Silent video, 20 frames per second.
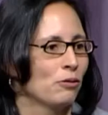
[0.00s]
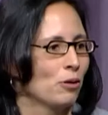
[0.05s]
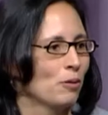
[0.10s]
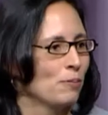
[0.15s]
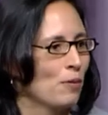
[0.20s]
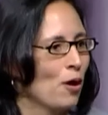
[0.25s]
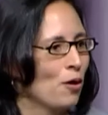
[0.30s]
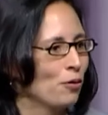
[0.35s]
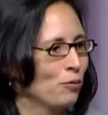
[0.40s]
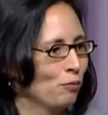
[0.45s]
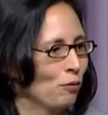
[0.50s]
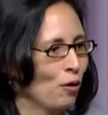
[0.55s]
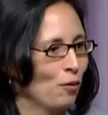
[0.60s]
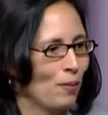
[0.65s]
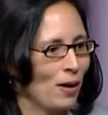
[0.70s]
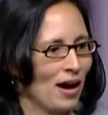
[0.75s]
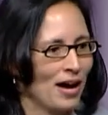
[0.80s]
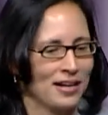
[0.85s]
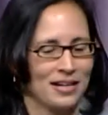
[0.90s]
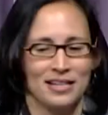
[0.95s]
remote
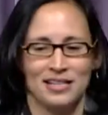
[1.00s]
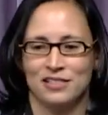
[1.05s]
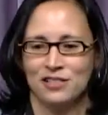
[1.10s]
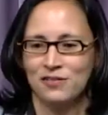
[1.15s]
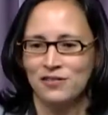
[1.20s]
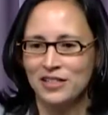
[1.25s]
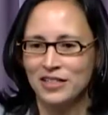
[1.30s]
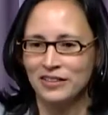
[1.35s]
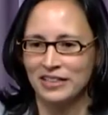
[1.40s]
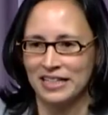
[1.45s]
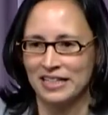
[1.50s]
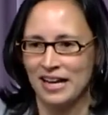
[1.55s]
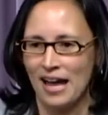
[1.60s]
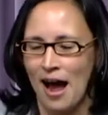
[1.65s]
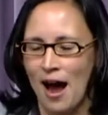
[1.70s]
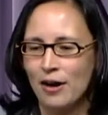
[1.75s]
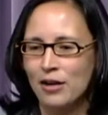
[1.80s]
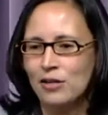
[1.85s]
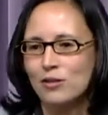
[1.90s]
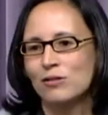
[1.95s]
robot is feeling?
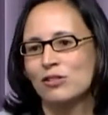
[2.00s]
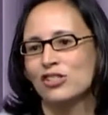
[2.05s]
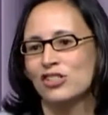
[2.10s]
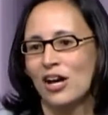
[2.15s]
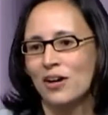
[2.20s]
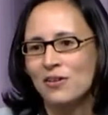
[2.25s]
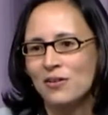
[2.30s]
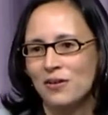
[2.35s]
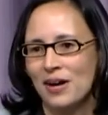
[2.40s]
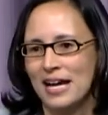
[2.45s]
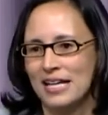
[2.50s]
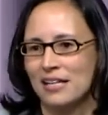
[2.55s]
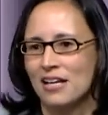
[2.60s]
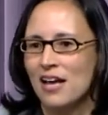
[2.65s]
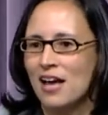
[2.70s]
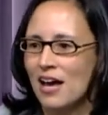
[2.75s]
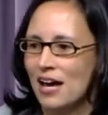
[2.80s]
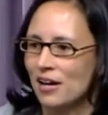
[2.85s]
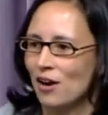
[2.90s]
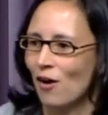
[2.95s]
How do you generate
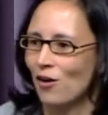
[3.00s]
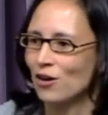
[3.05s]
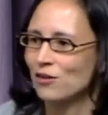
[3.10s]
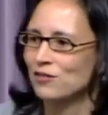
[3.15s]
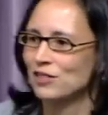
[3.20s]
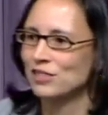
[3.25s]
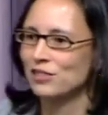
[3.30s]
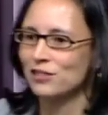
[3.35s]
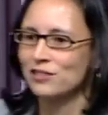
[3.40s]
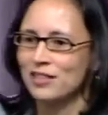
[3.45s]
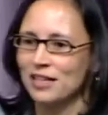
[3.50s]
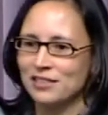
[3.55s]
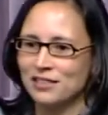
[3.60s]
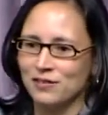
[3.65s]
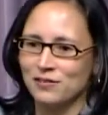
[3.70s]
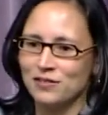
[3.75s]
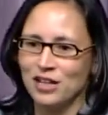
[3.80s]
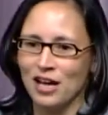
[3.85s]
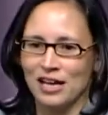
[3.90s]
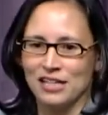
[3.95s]
an artificial sense
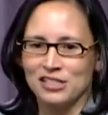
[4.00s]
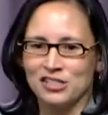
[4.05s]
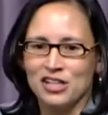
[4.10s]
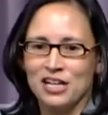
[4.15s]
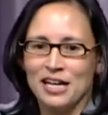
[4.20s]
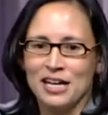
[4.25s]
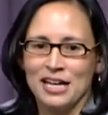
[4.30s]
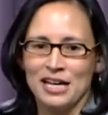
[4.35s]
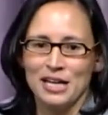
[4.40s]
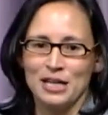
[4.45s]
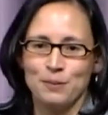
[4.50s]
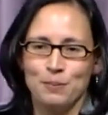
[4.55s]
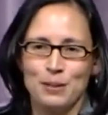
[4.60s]
of touch in